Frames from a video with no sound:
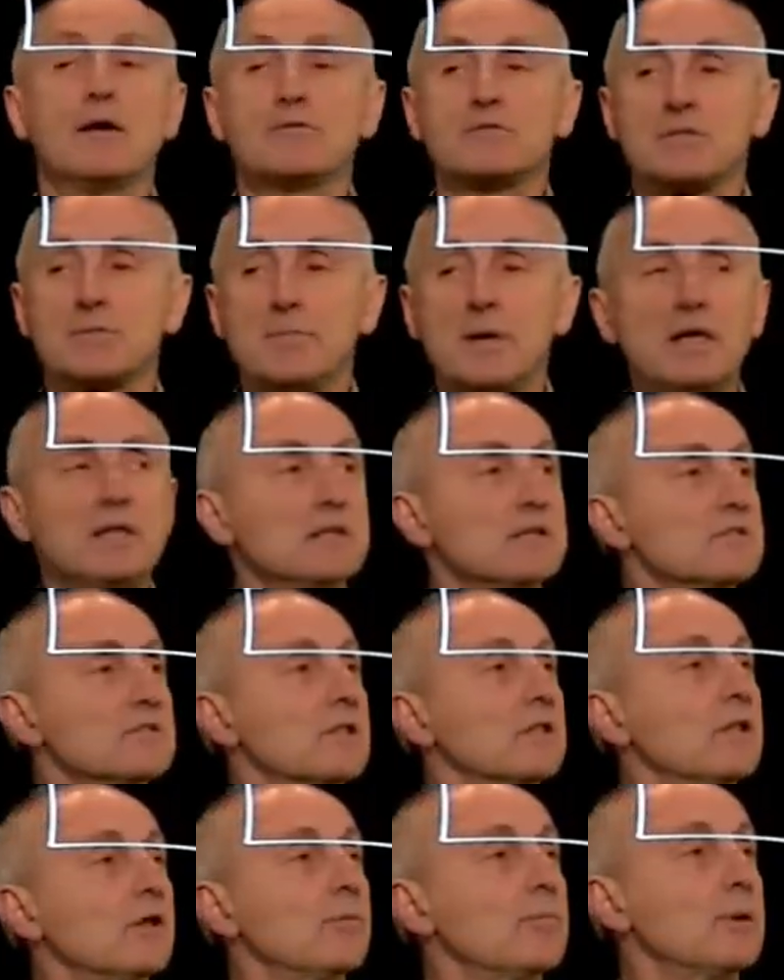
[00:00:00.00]
Now, to make
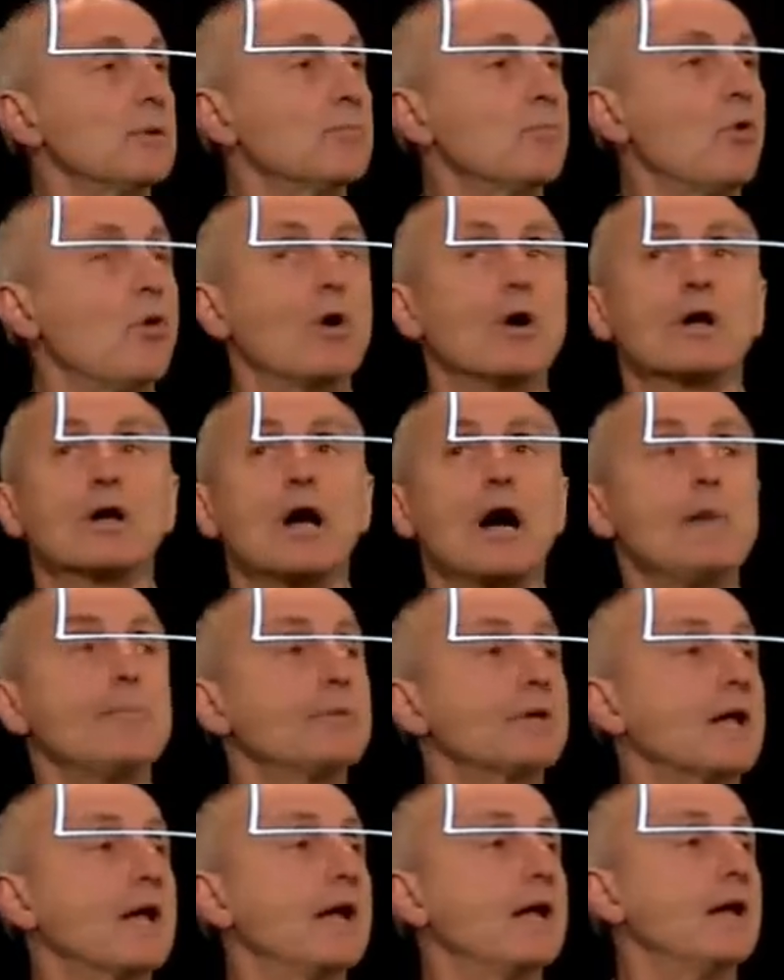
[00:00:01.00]
this a little bit more
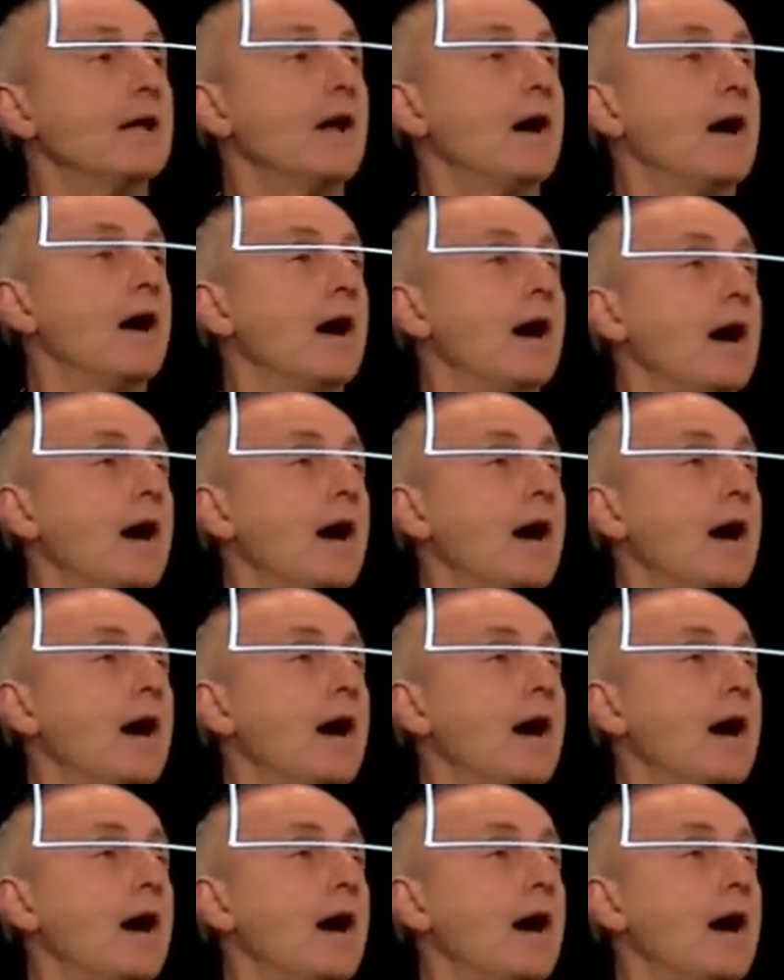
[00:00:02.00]
complicated,